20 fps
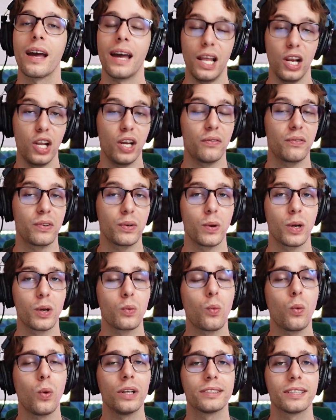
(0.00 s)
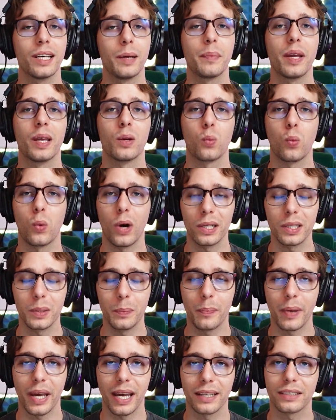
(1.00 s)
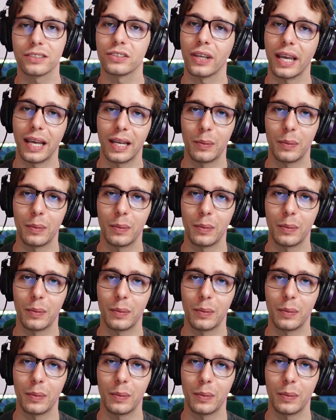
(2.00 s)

Hello everyone, what's up and welcome back to Hello